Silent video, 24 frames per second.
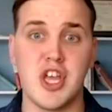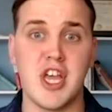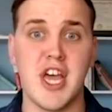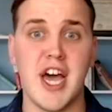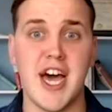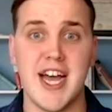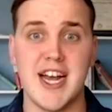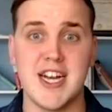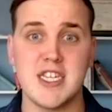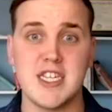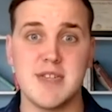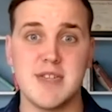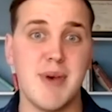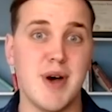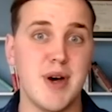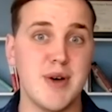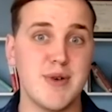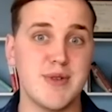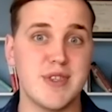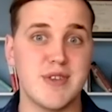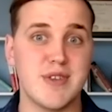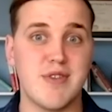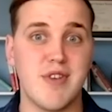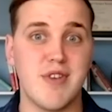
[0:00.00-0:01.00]
guides
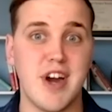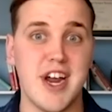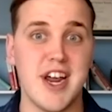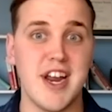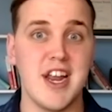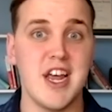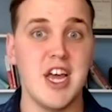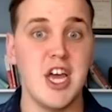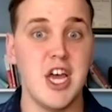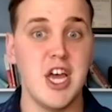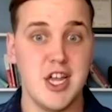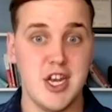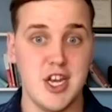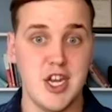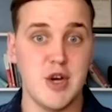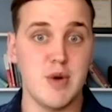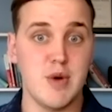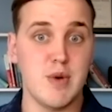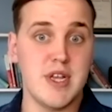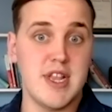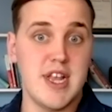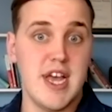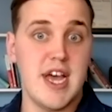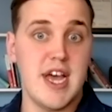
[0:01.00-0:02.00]
posts right
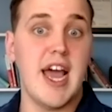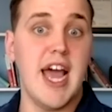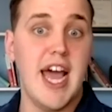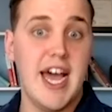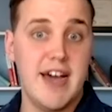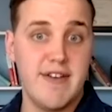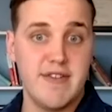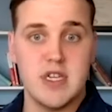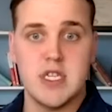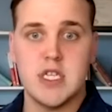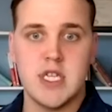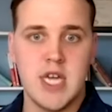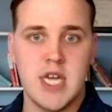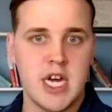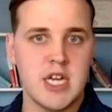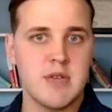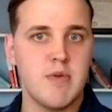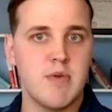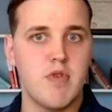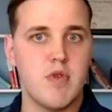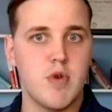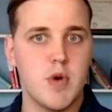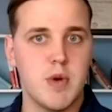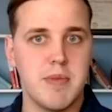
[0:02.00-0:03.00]
knowing that having sex
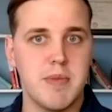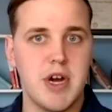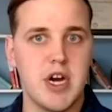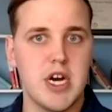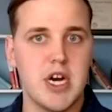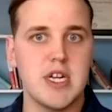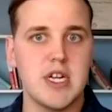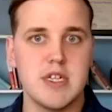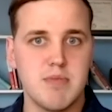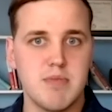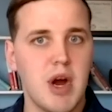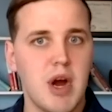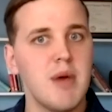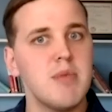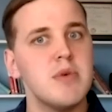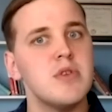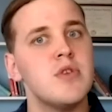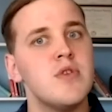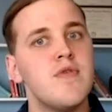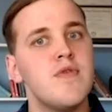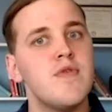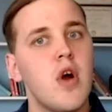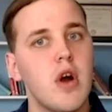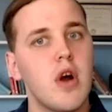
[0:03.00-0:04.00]
before we're married is probably
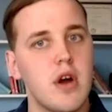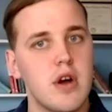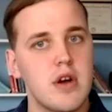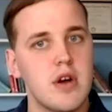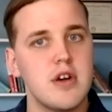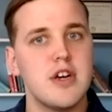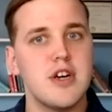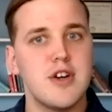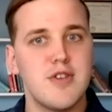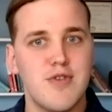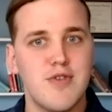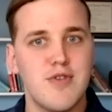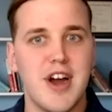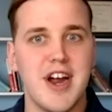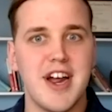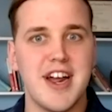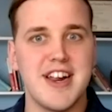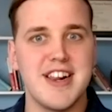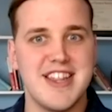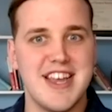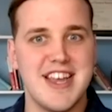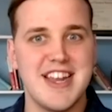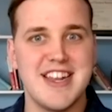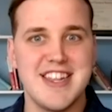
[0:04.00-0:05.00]
too far
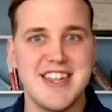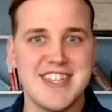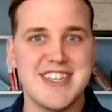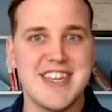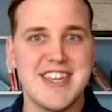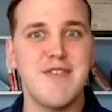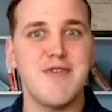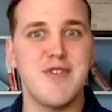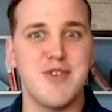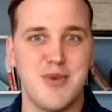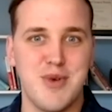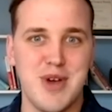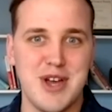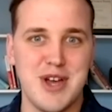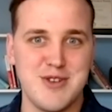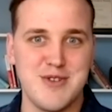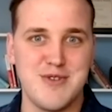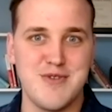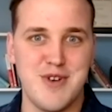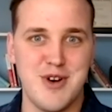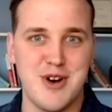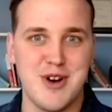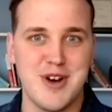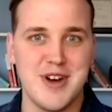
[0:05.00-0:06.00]
right that is definitely way too
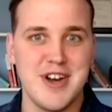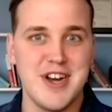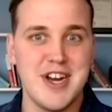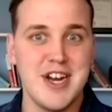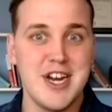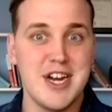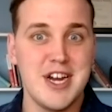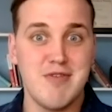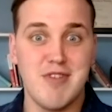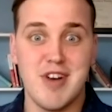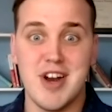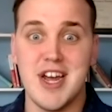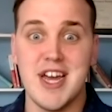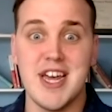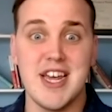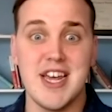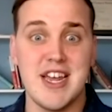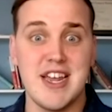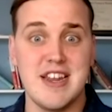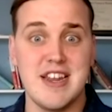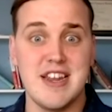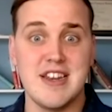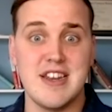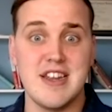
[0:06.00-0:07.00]
far right
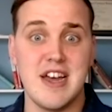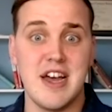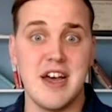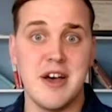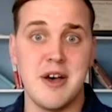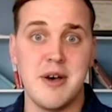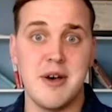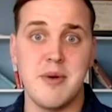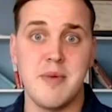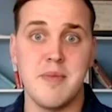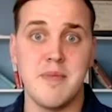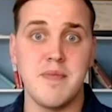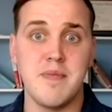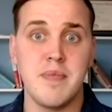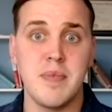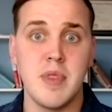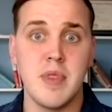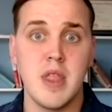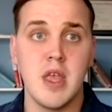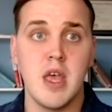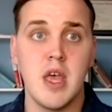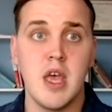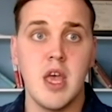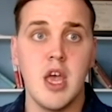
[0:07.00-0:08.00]
and um,
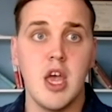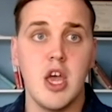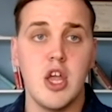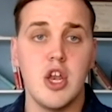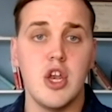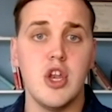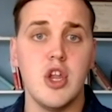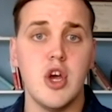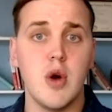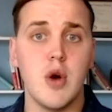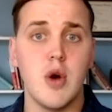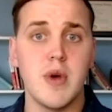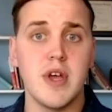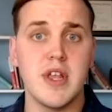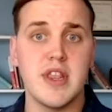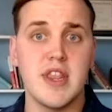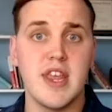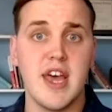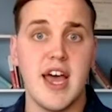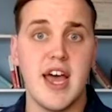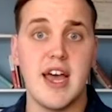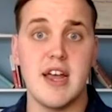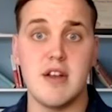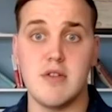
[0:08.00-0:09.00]
knowing
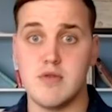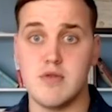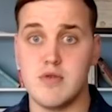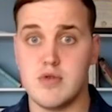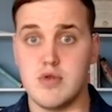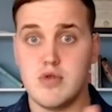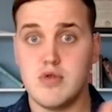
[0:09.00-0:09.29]
that